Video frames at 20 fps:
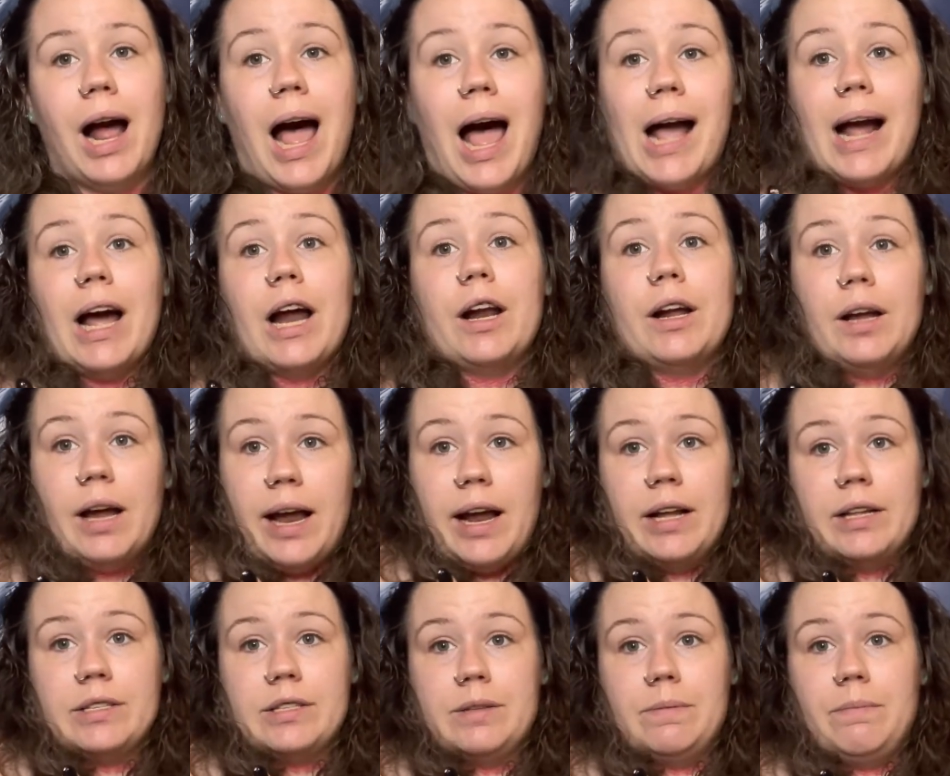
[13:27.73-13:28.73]
I got a
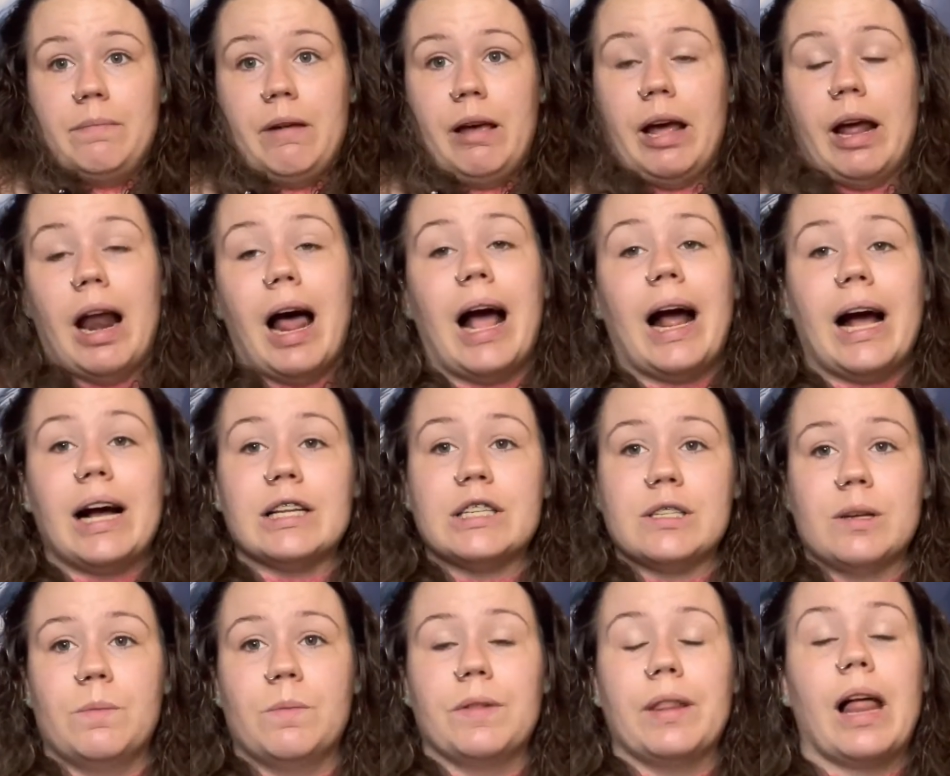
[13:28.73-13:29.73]
handsome man. I got
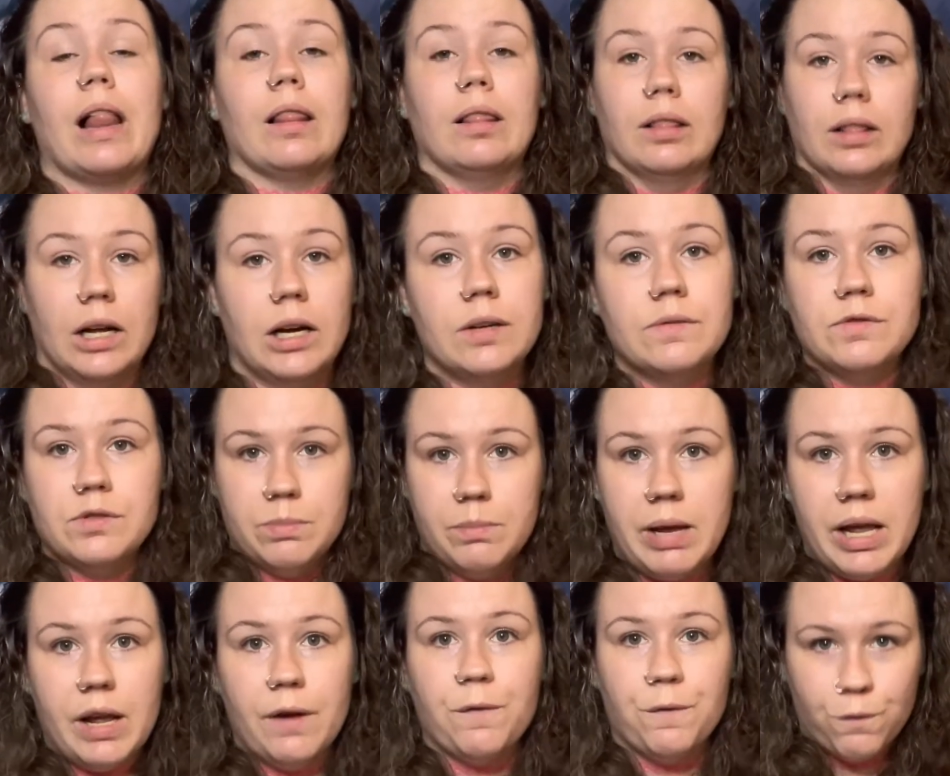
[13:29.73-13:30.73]
someone that loves
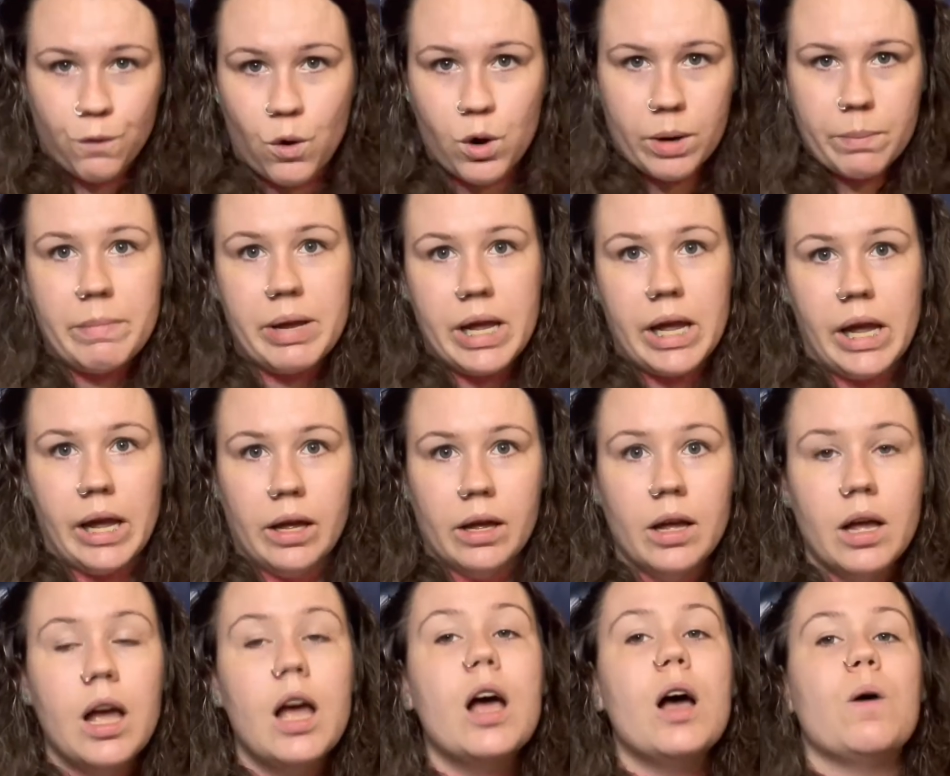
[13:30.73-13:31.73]
me, for me,
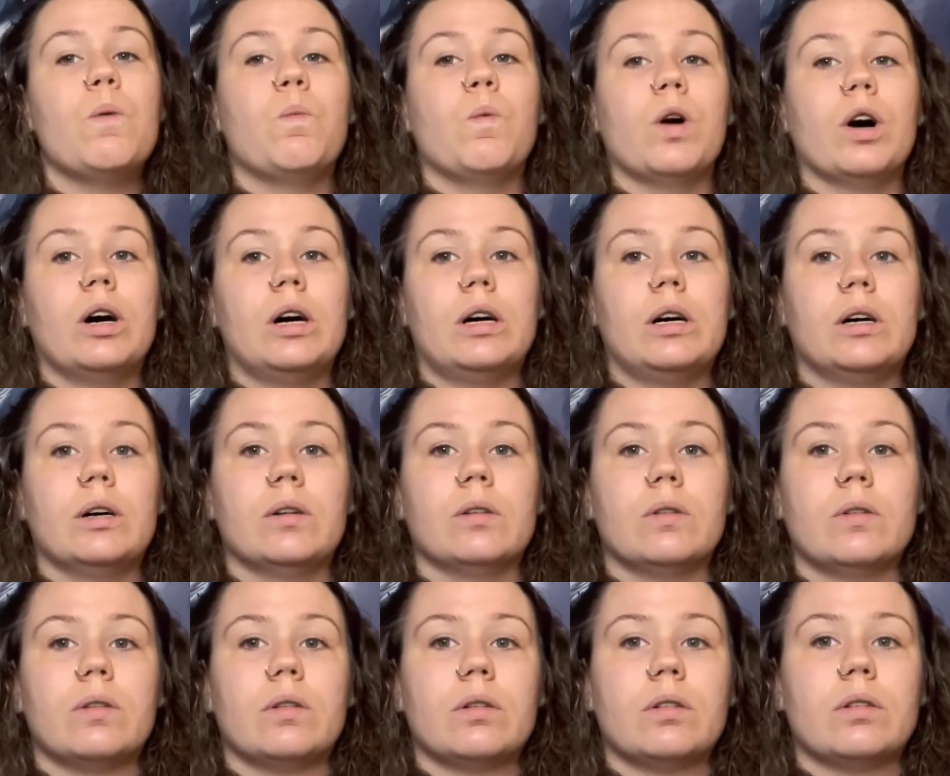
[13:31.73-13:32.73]

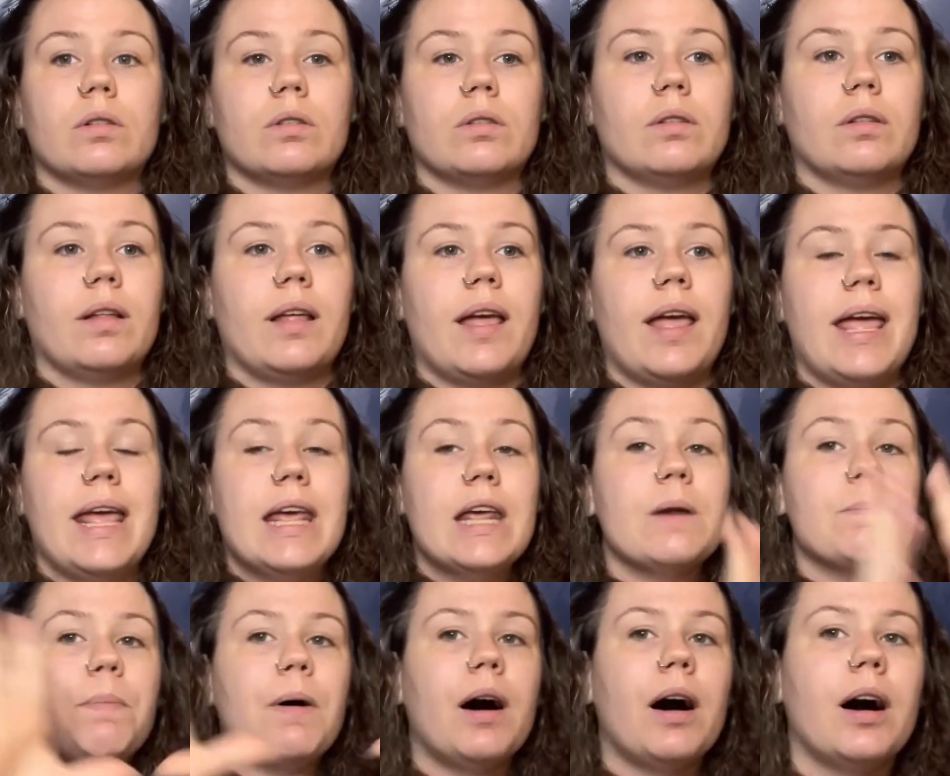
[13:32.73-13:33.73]
will
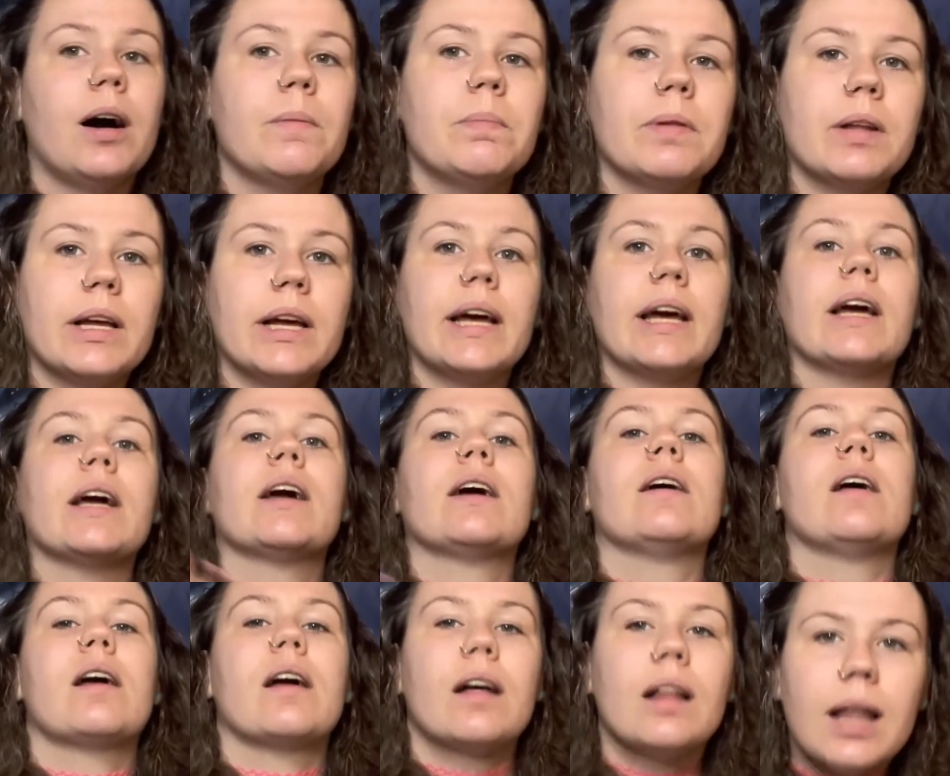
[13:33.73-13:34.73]
in
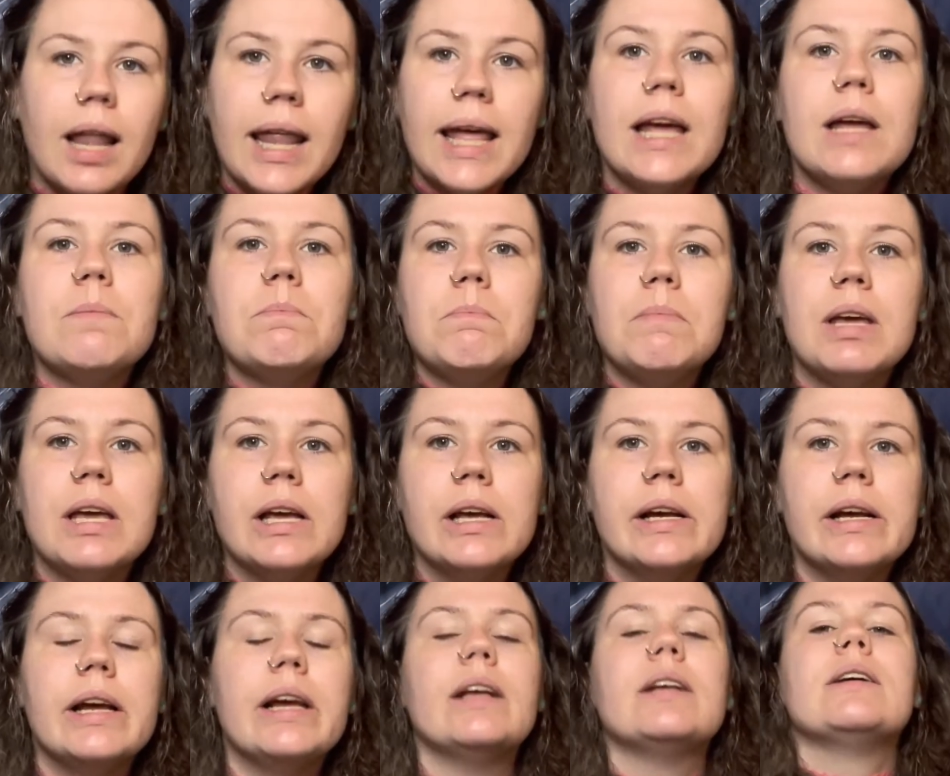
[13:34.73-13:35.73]
public claim
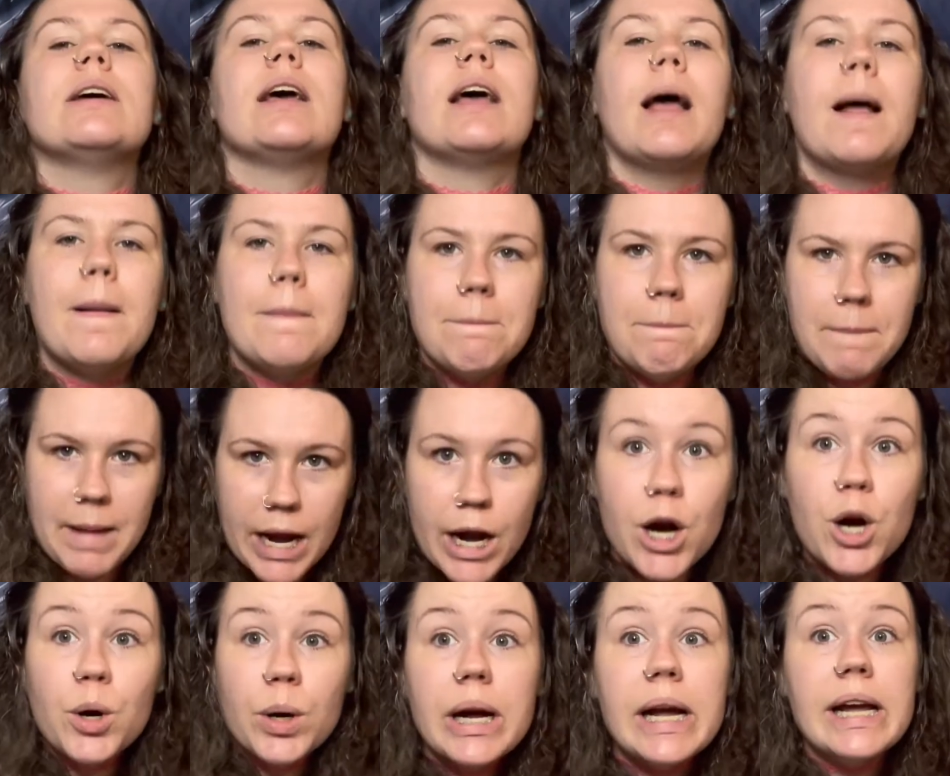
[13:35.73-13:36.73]
me,
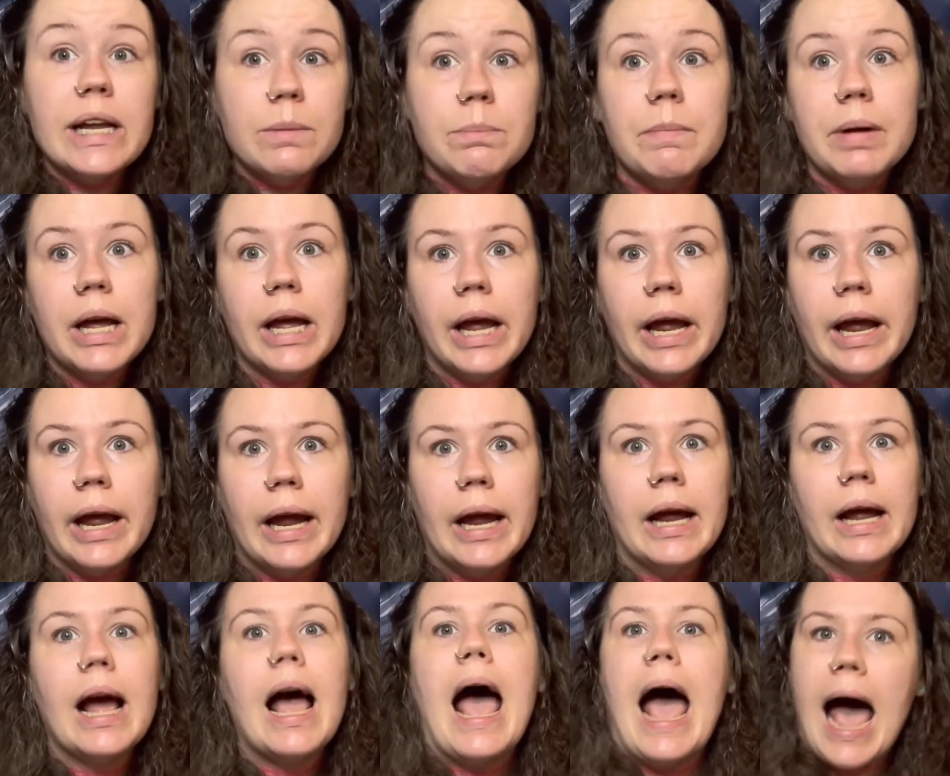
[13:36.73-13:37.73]
married
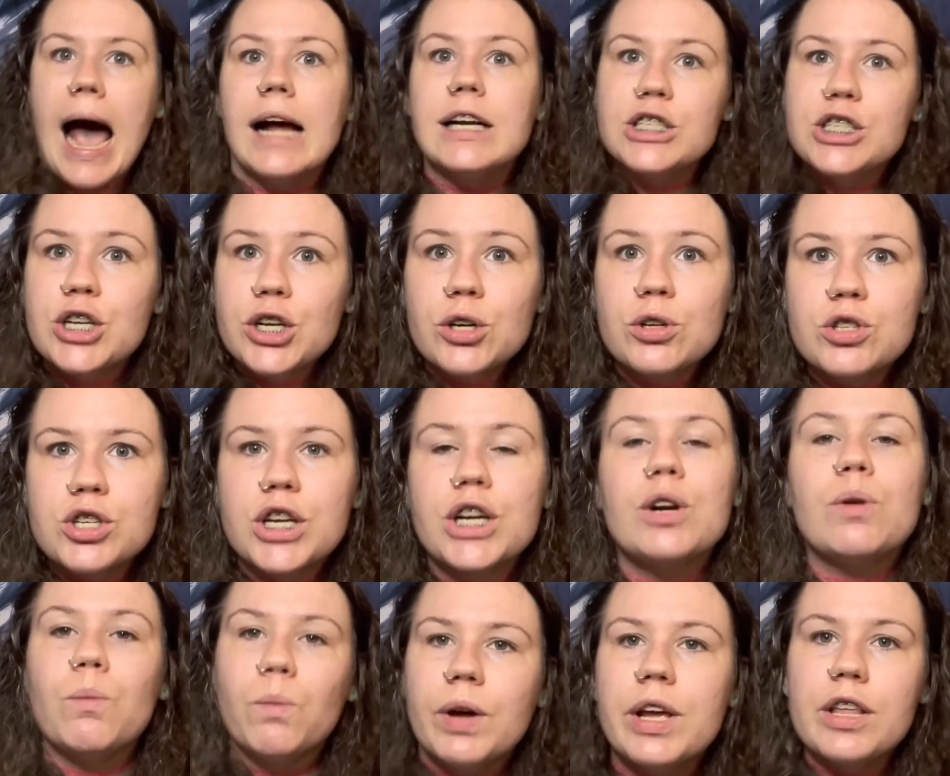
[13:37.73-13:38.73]
me, had
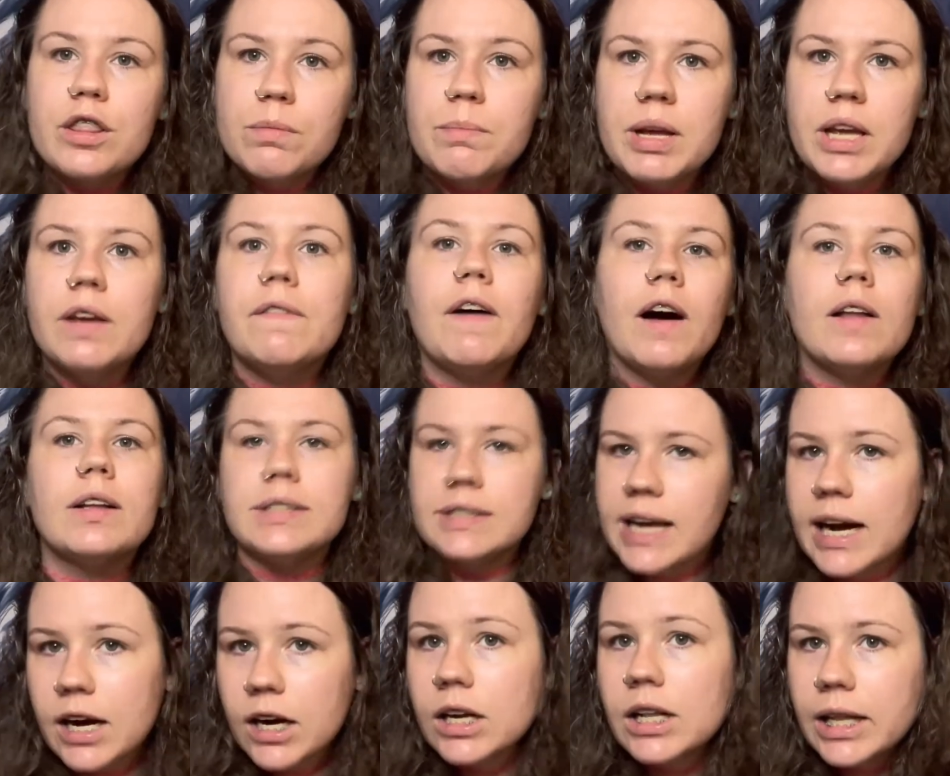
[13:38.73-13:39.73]
children with me
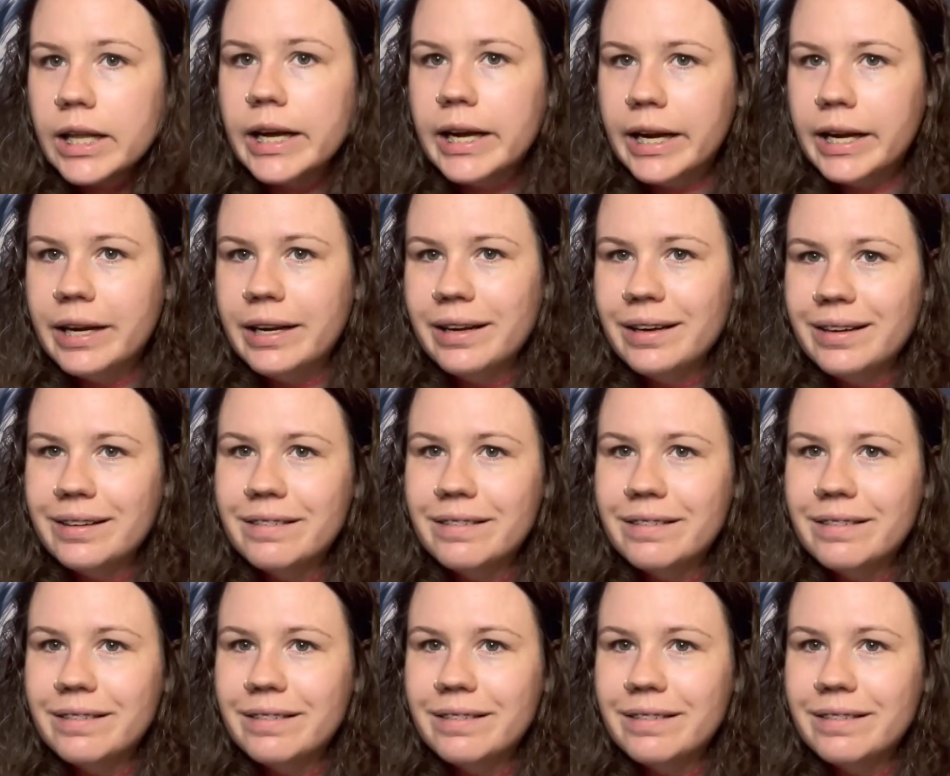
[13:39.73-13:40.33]
voluntarily.